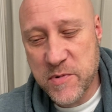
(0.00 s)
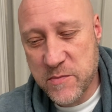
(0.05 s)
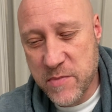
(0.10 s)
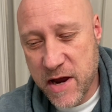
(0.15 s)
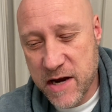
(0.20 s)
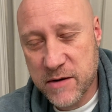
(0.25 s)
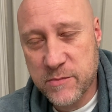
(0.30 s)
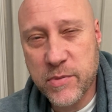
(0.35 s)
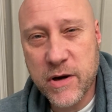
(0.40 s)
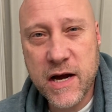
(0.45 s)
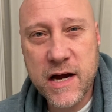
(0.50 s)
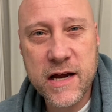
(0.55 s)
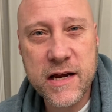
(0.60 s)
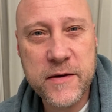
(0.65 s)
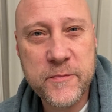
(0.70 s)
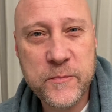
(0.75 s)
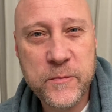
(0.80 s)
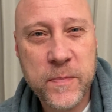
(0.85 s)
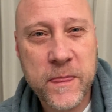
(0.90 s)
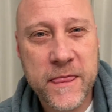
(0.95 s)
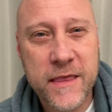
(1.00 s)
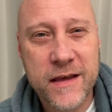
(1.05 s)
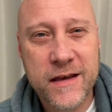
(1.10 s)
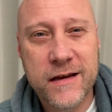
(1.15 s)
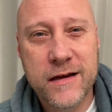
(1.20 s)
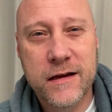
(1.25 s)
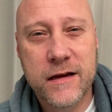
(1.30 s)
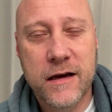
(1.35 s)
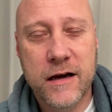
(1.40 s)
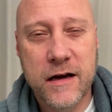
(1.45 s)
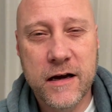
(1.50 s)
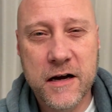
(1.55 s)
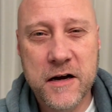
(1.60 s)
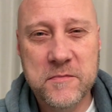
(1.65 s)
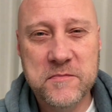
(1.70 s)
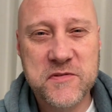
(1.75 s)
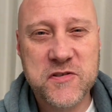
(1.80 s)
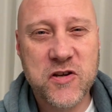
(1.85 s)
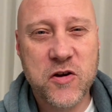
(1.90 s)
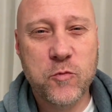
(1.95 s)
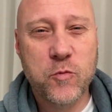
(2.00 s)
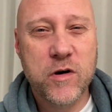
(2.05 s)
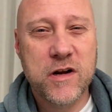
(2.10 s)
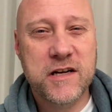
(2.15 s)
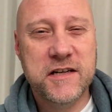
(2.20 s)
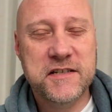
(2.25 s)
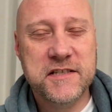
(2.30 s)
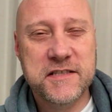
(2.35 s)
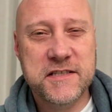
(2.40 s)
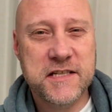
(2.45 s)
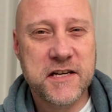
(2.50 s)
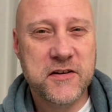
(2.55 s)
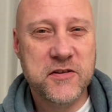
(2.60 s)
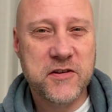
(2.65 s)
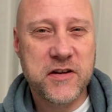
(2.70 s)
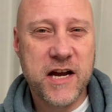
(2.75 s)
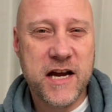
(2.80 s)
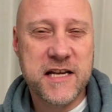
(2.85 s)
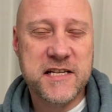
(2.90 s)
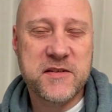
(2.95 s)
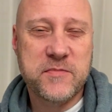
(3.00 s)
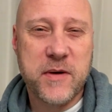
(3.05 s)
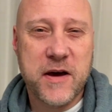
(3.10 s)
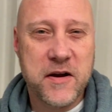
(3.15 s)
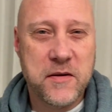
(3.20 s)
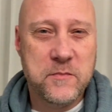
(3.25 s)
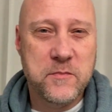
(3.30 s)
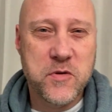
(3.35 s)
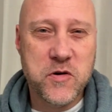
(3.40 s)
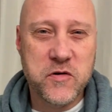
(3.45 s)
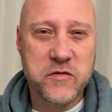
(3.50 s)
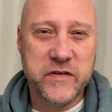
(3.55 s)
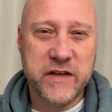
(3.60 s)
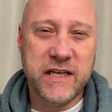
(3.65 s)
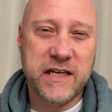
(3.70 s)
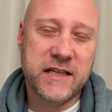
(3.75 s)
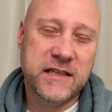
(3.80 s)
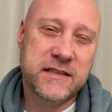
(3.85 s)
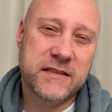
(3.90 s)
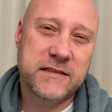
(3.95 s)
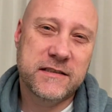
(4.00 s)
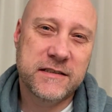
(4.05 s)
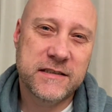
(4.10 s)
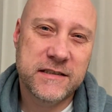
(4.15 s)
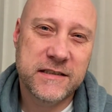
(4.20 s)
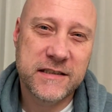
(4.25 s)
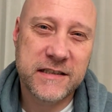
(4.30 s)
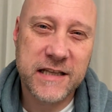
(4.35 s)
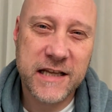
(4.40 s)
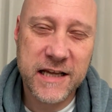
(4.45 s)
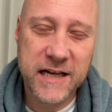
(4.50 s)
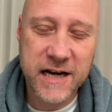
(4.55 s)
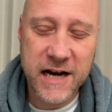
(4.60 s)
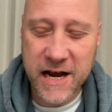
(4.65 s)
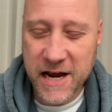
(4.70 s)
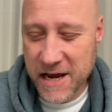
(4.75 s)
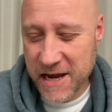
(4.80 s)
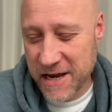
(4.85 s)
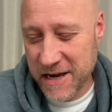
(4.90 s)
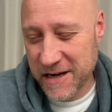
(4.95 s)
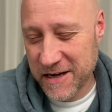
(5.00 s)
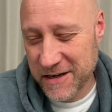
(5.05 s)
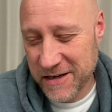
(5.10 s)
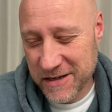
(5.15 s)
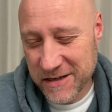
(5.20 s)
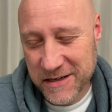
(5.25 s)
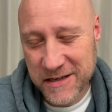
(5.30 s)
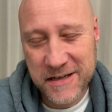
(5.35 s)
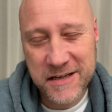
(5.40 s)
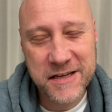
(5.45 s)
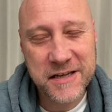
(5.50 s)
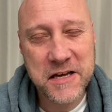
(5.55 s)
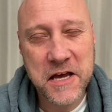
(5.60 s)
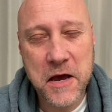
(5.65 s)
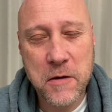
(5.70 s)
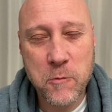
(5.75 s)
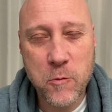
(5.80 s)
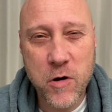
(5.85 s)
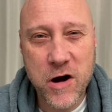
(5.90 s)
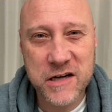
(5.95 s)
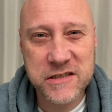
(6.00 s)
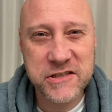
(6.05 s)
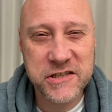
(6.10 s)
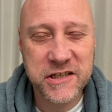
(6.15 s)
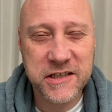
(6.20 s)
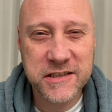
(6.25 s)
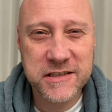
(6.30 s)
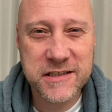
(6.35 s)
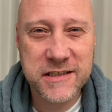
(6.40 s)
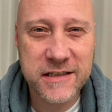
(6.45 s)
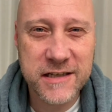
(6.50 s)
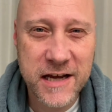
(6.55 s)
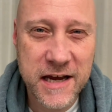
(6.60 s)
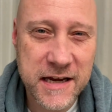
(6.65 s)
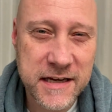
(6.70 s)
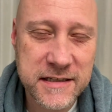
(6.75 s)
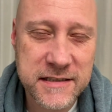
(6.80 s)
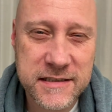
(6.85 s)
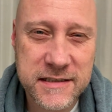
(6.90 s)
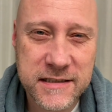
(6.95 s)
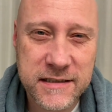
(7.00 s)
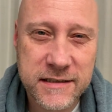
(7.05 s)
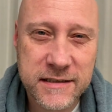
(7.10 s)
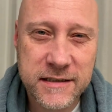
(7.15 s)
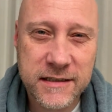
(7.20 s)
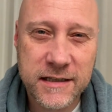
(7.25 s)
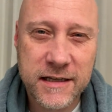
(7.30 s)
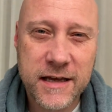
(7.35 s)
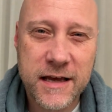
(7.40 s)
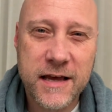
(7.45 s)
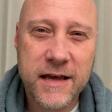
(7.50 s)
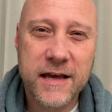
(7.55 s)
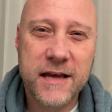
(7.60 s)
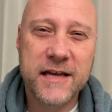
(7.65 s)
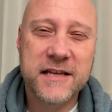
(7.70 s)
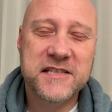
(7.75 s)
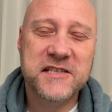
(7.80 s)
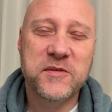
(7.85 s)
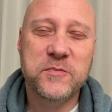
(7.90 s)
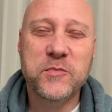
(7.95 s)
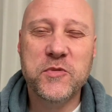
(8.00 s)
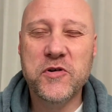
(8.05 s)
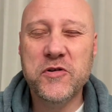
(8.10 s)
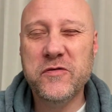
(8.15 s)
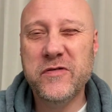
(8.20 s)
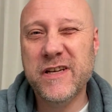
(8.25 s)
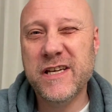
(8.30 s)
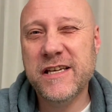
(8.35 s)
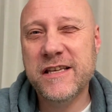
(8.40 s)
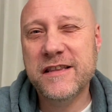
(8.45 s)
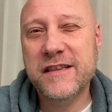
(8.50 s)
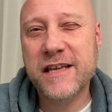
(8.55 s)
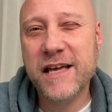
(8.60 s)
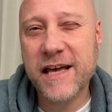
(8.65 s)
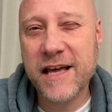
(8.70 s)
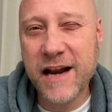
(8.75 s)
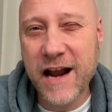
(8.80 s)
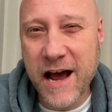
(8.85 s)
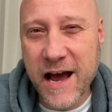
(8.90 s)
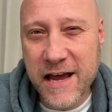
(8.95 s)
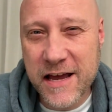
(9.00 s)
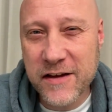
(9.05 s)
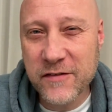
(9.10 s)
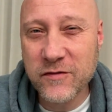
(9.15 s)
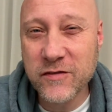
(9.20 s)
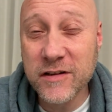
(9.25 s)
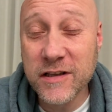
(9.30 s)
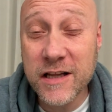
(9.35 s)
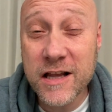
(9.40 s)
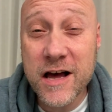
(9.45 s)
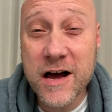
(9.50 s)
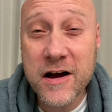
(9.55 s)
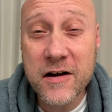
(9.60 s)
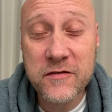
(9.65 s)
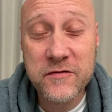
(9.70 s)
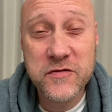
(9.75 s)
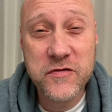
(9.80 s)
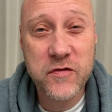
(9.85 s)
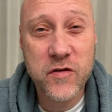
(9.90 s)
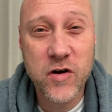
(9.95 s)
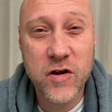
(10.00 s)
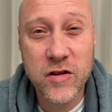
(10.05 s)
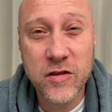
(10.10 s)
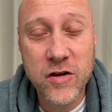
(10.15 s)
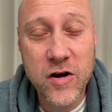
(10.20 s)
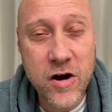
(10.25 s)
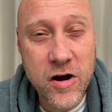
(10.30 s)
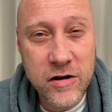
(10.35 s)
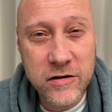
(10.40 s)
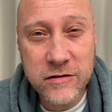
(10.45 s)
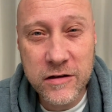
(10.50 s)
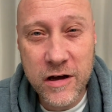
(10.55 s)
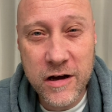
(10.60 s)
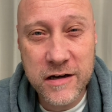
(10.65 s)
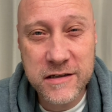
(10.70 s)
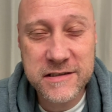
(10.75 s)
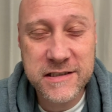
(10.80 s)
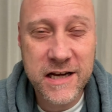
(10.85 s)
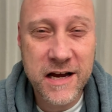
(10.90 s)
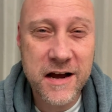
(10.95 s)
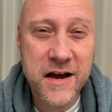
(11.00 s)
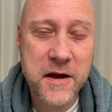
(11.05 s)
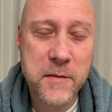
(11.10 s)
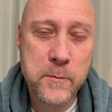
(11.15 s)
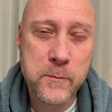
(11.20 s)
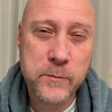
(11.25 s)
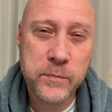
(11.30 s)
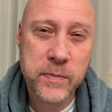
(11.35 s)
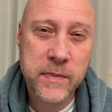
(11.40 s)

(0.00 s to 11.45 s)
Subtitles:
back by. So I wanted to tell you guys about a movie that I am watching tonight. It's a movie that I have loved for a long, long time,